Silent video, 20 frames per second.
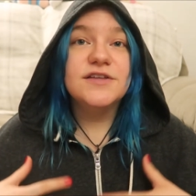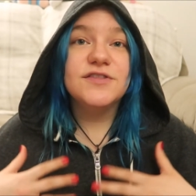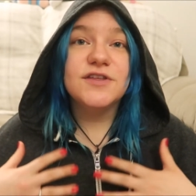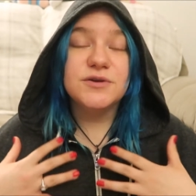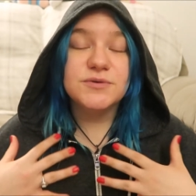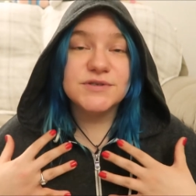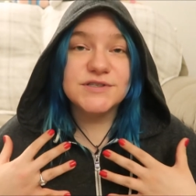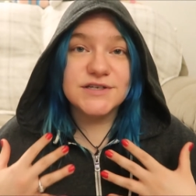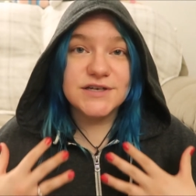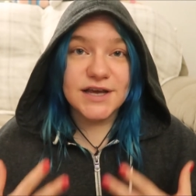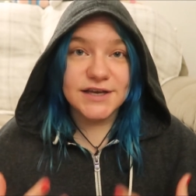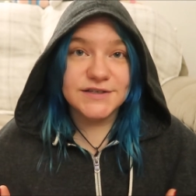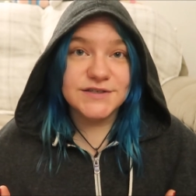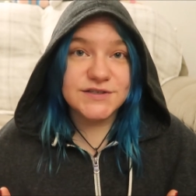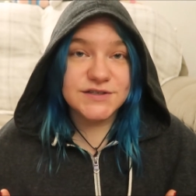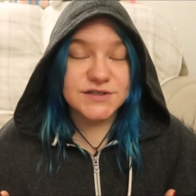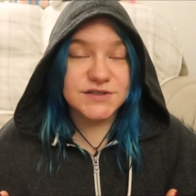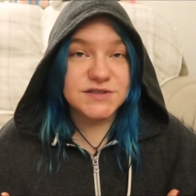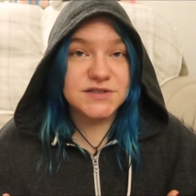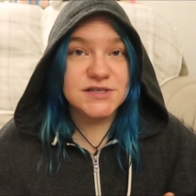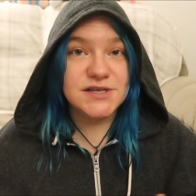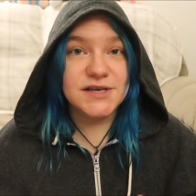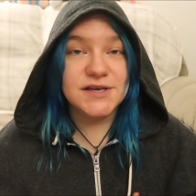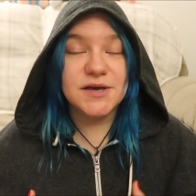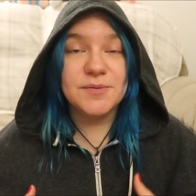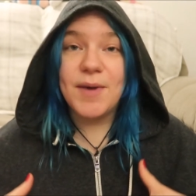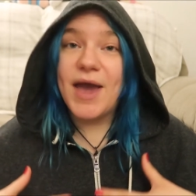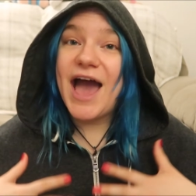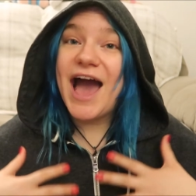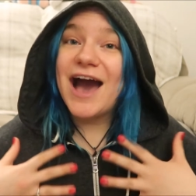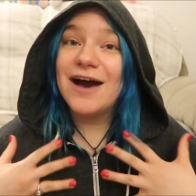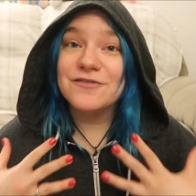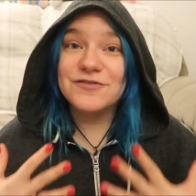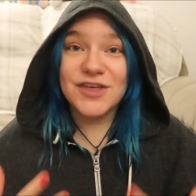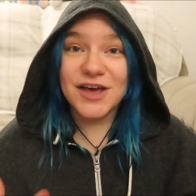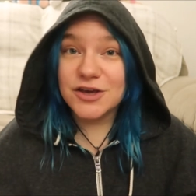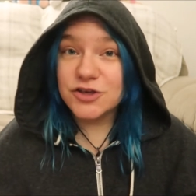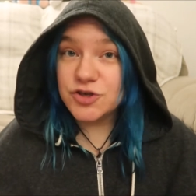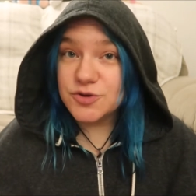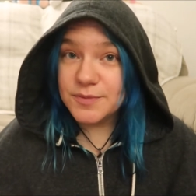that it was nice to see him have
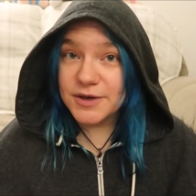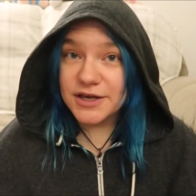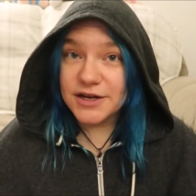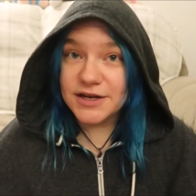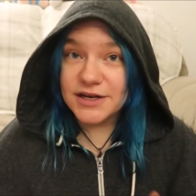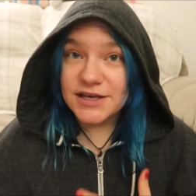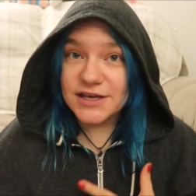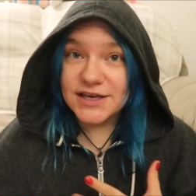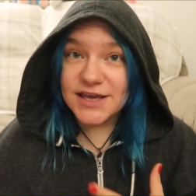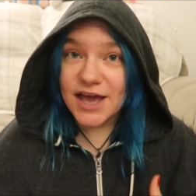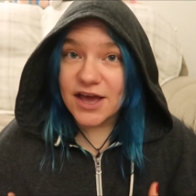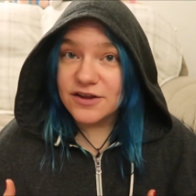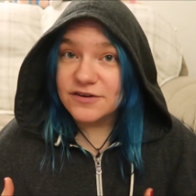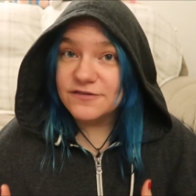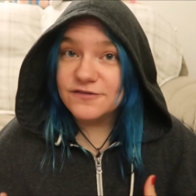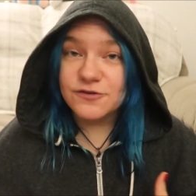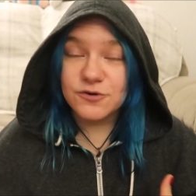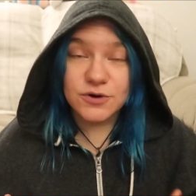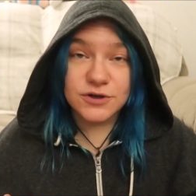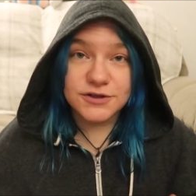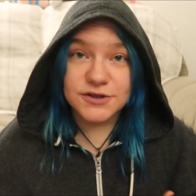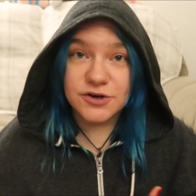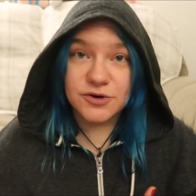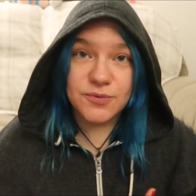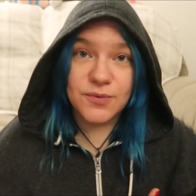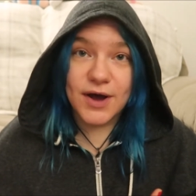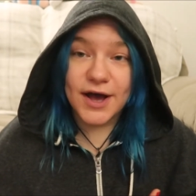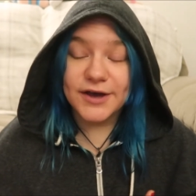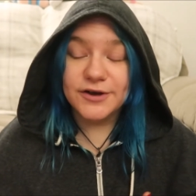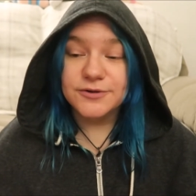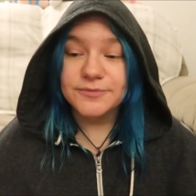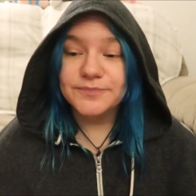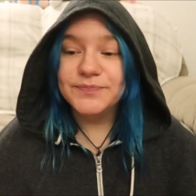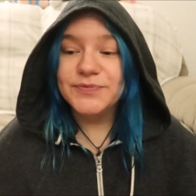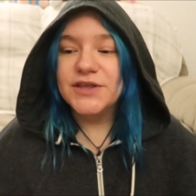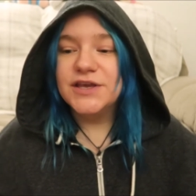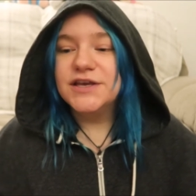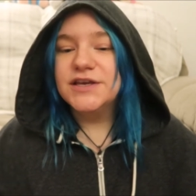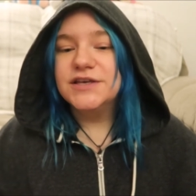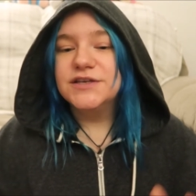that humanity again for a little while.
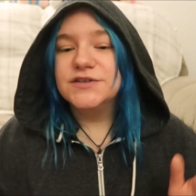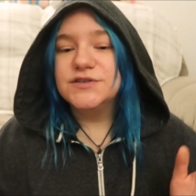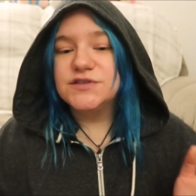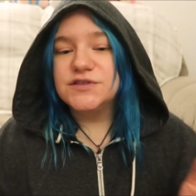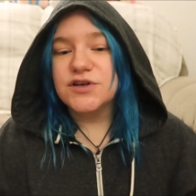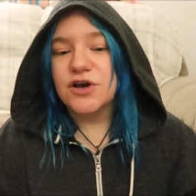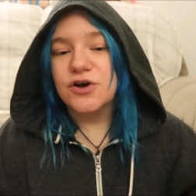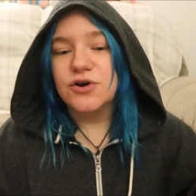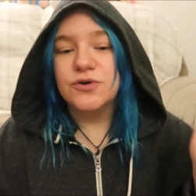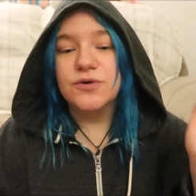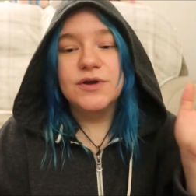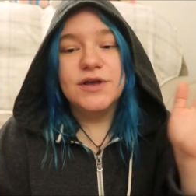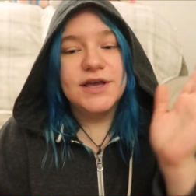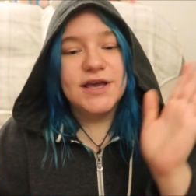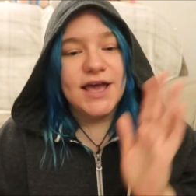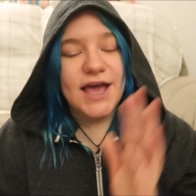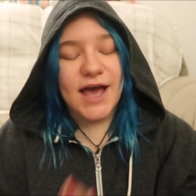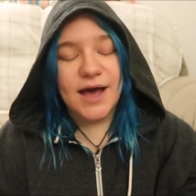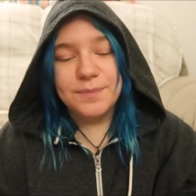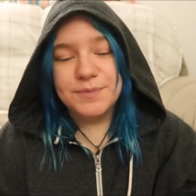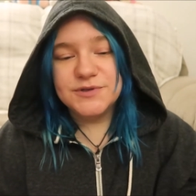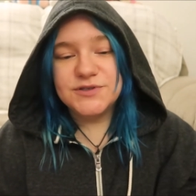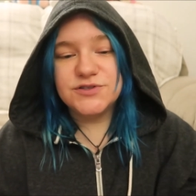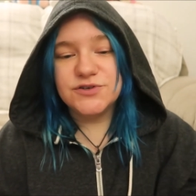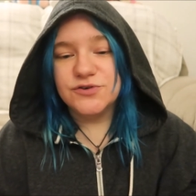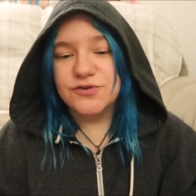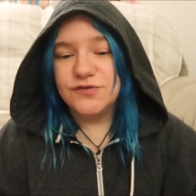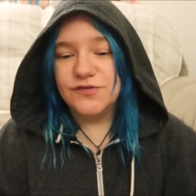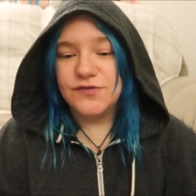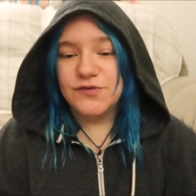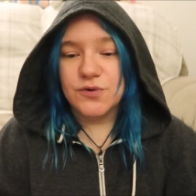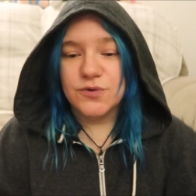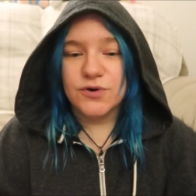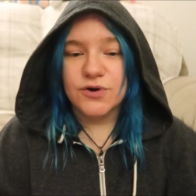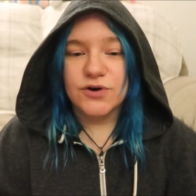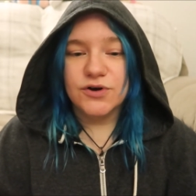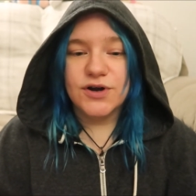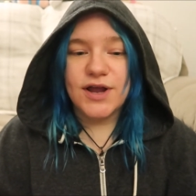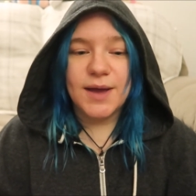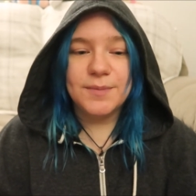So episode
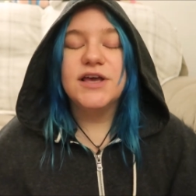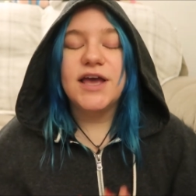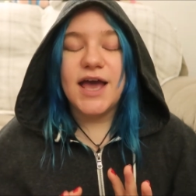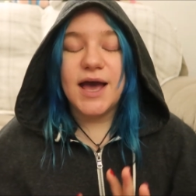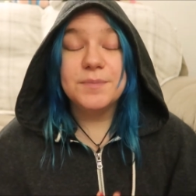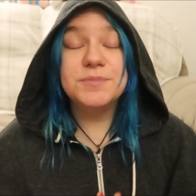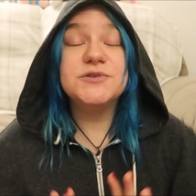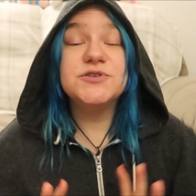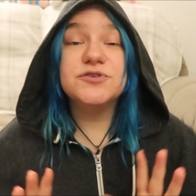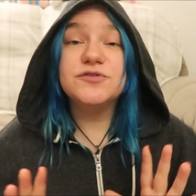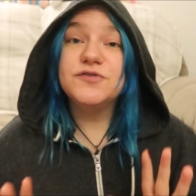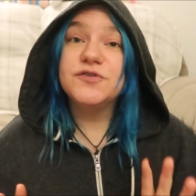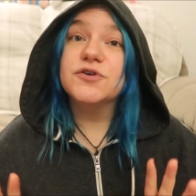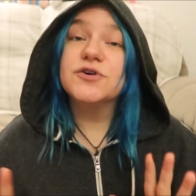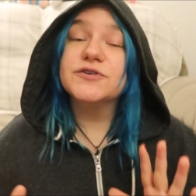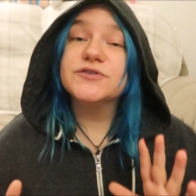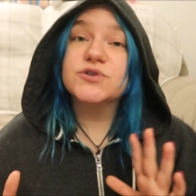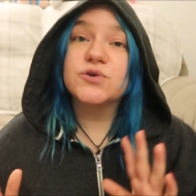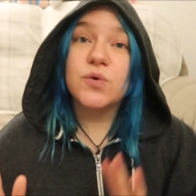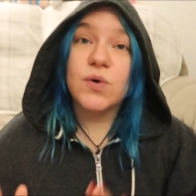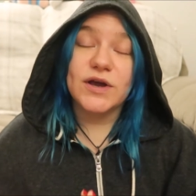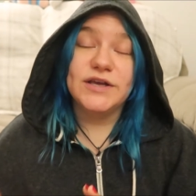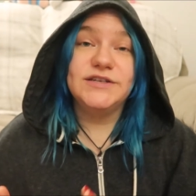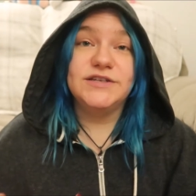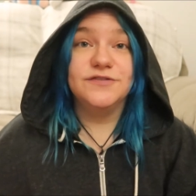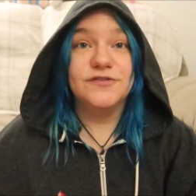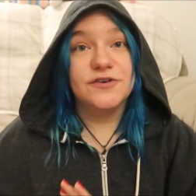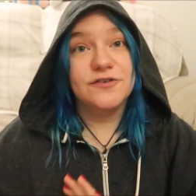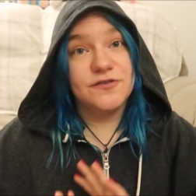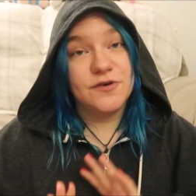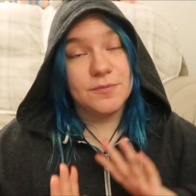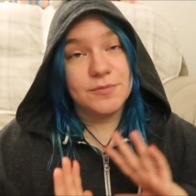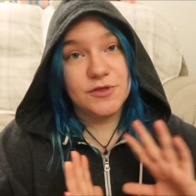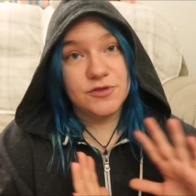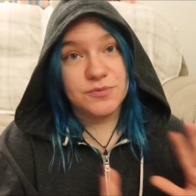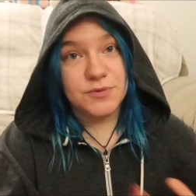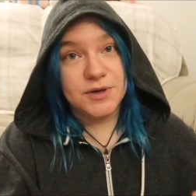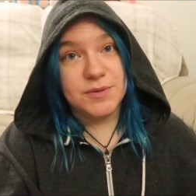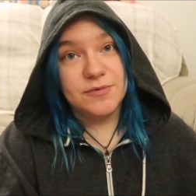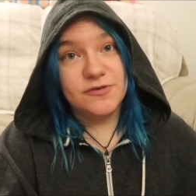four, ep episode four is quite different from the
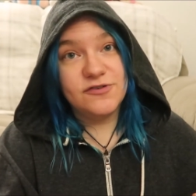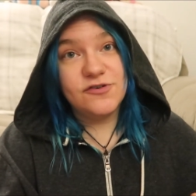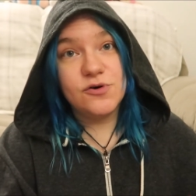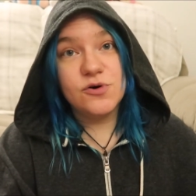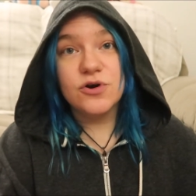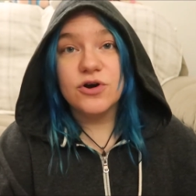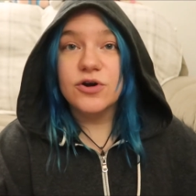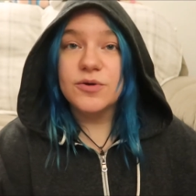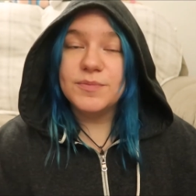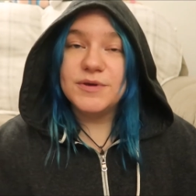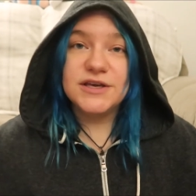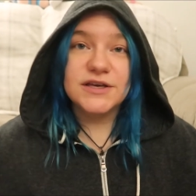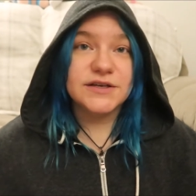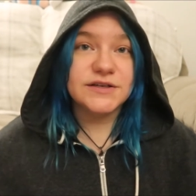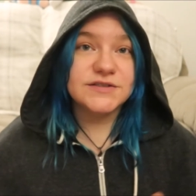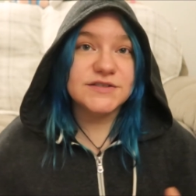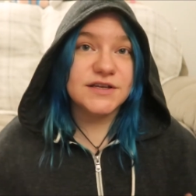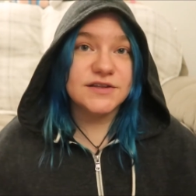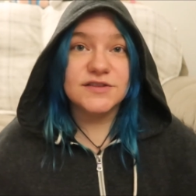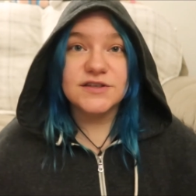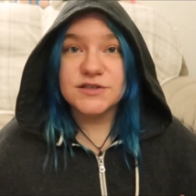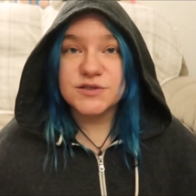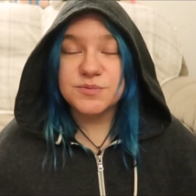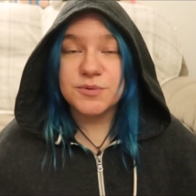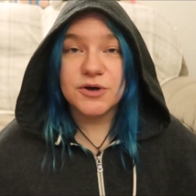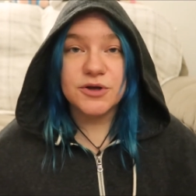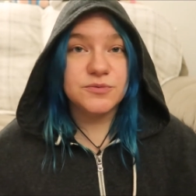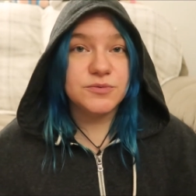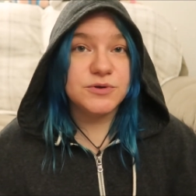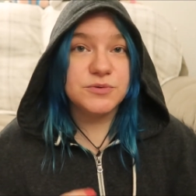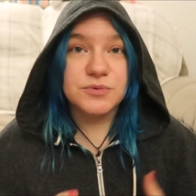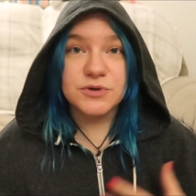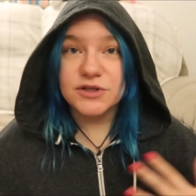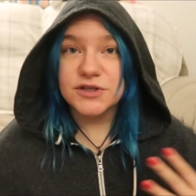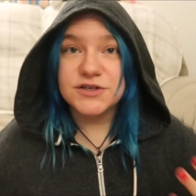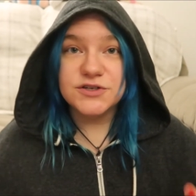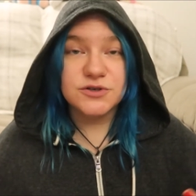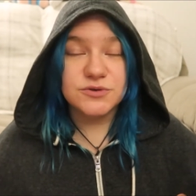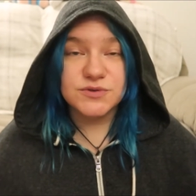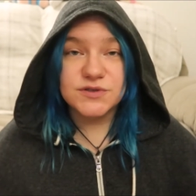three before because in this one we
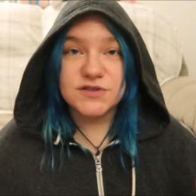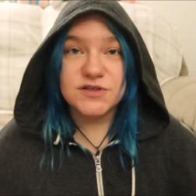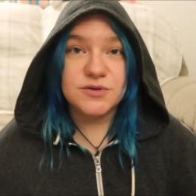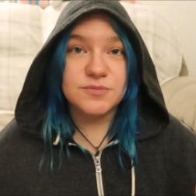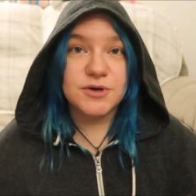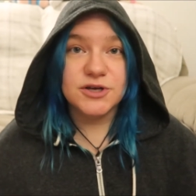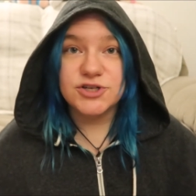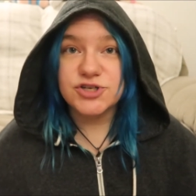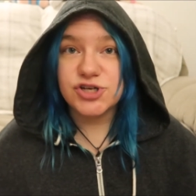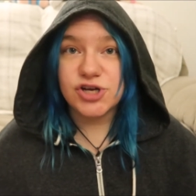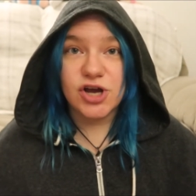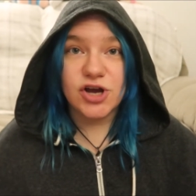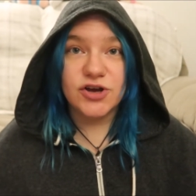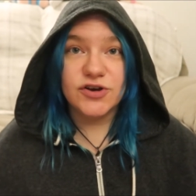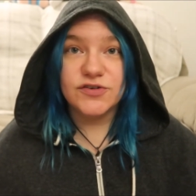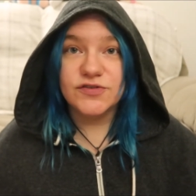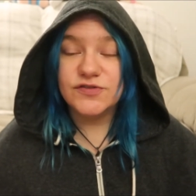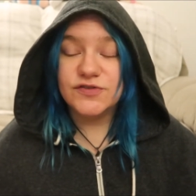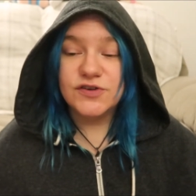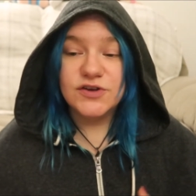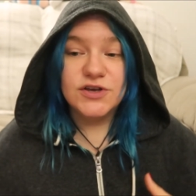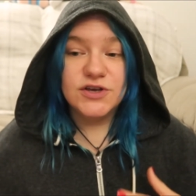really don't see much of,